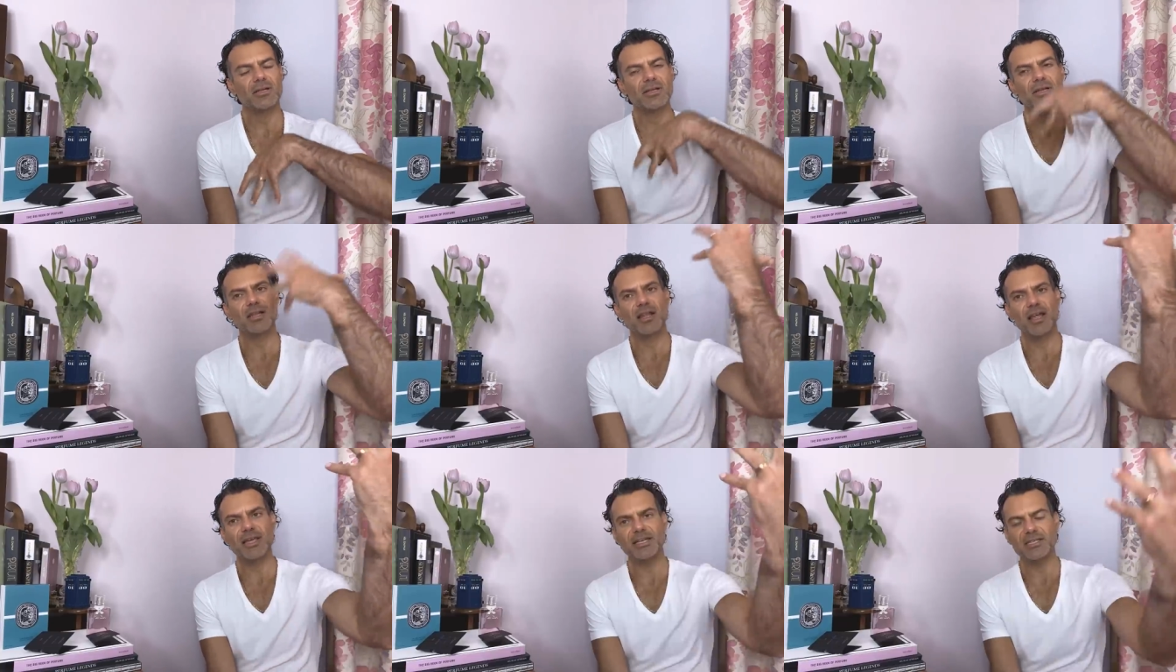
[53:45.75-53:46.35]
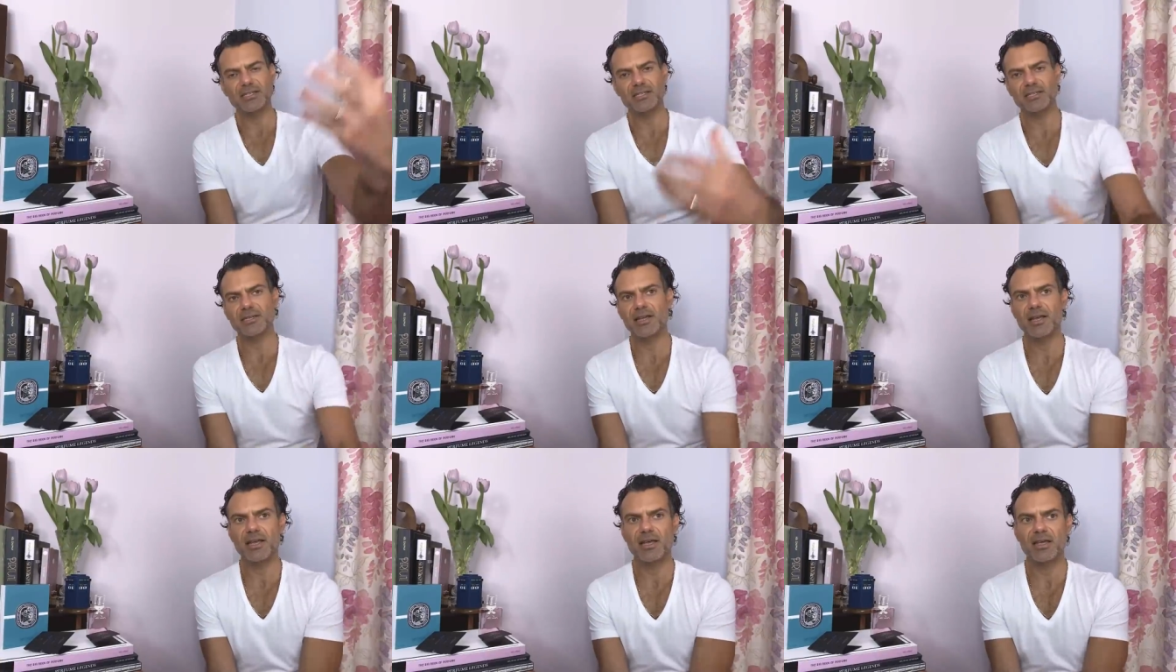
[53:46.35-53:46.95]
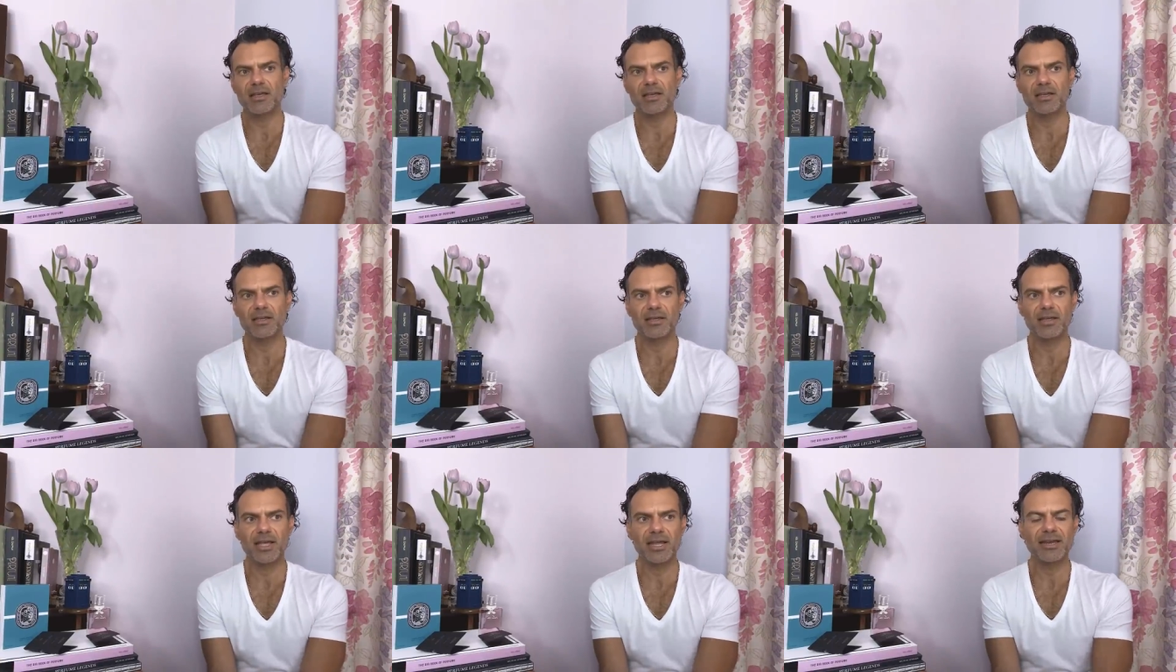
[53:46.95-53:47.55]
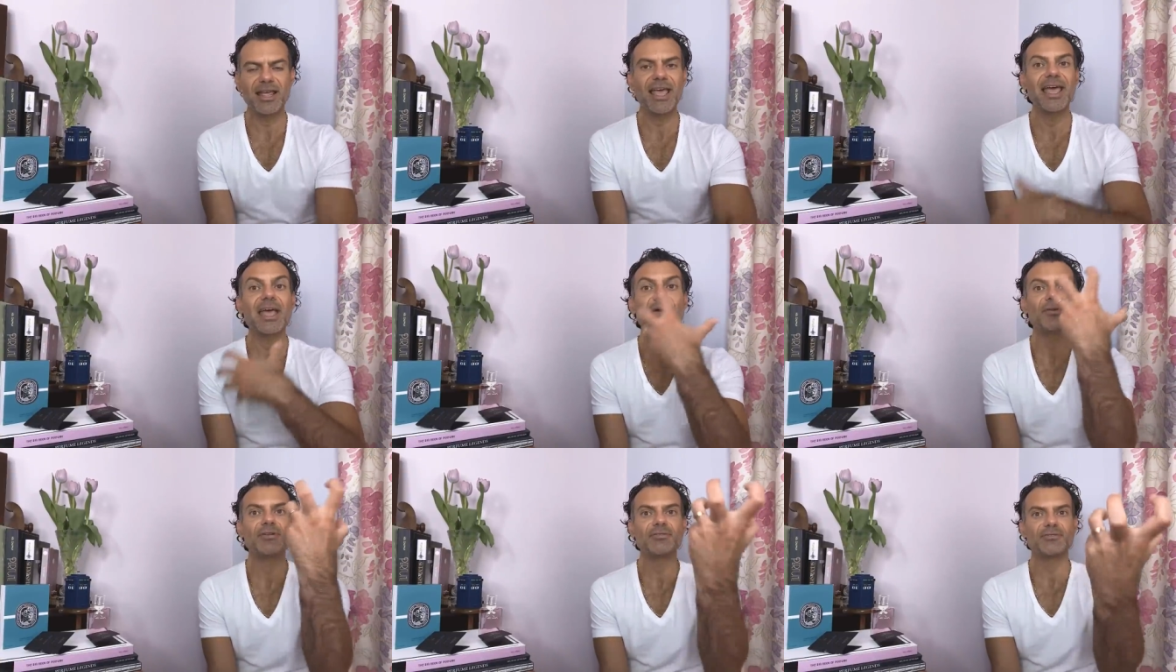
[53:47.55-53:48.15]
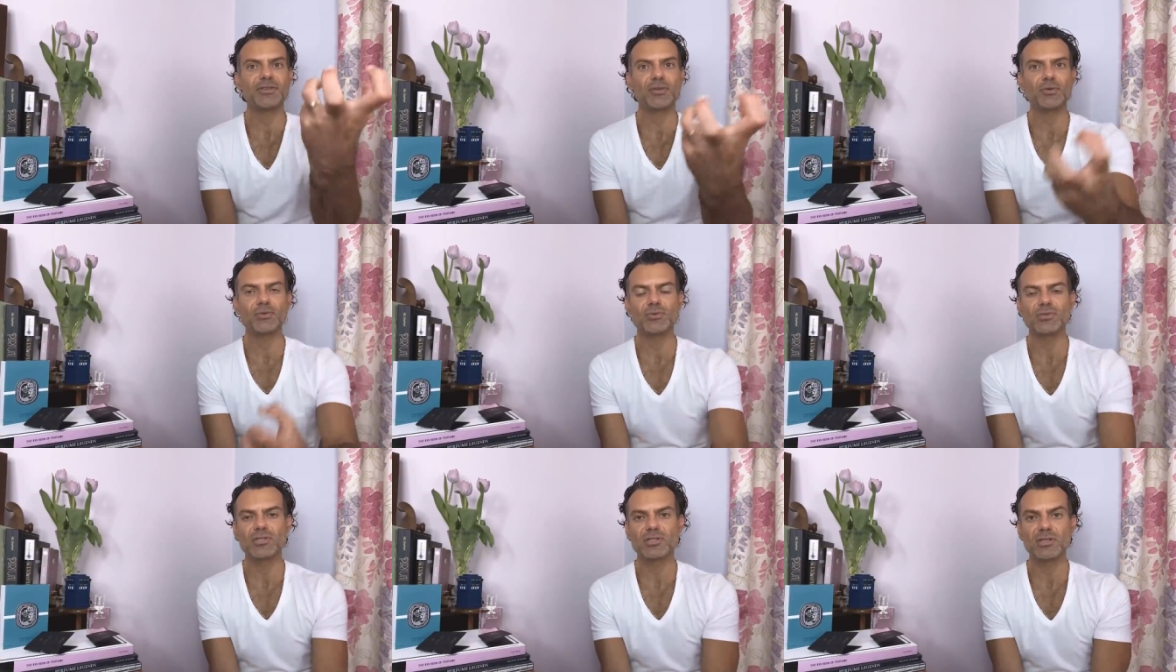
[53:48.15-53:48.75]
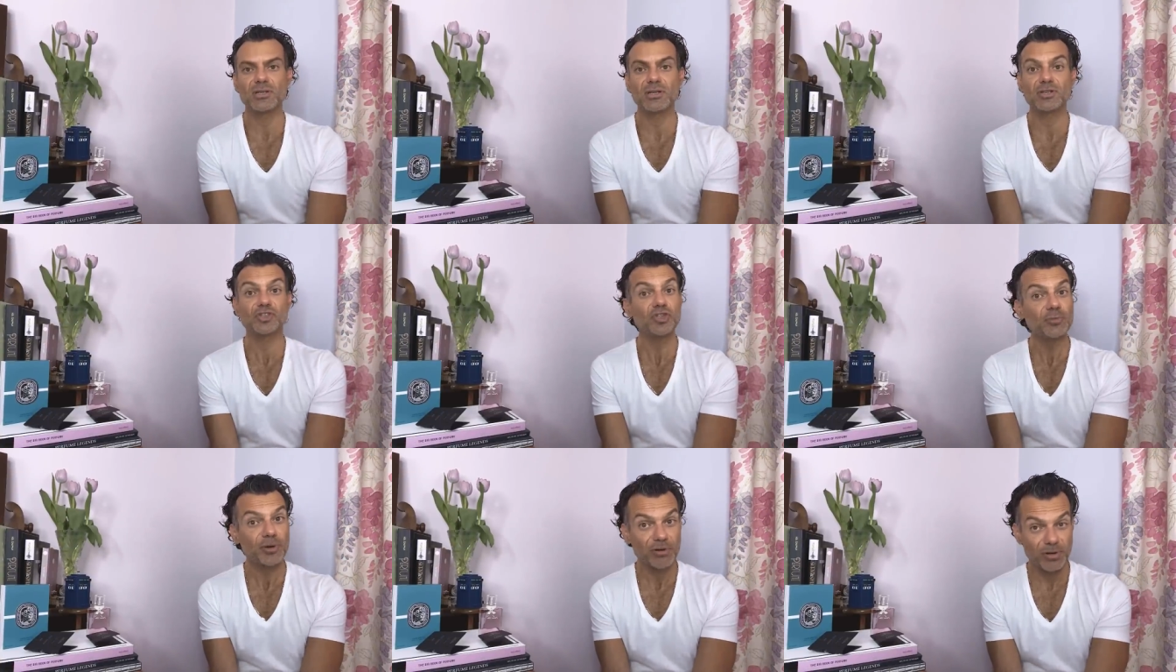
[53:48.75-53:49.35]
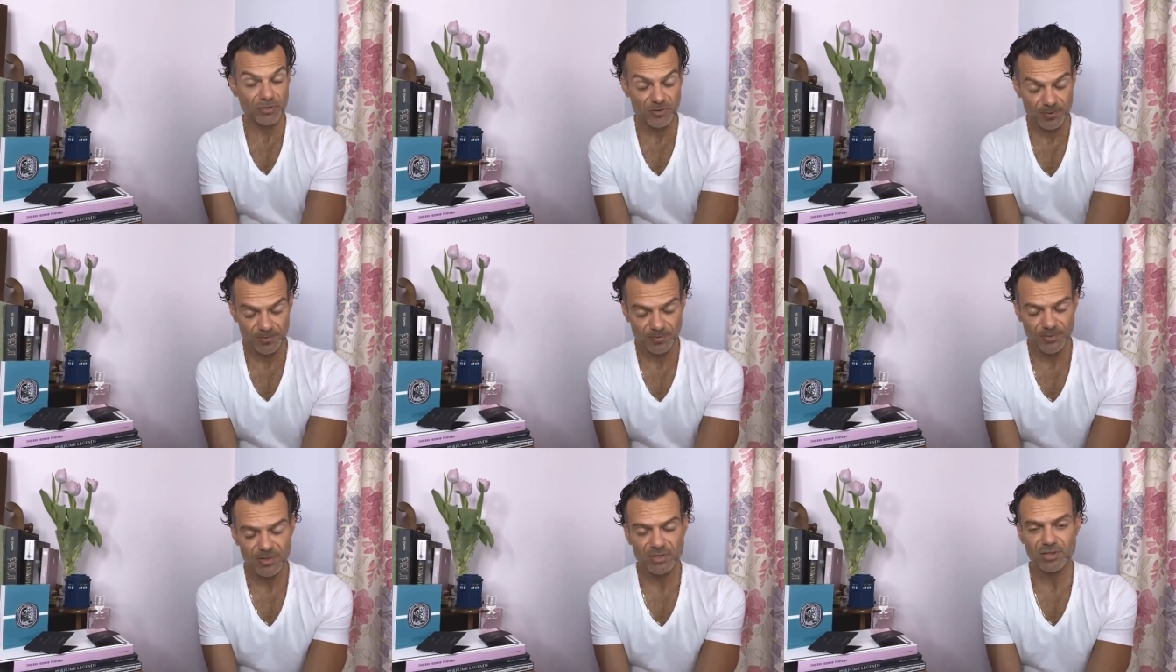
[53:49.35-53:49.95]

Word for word: light, uh, and air infused uh, tuberose.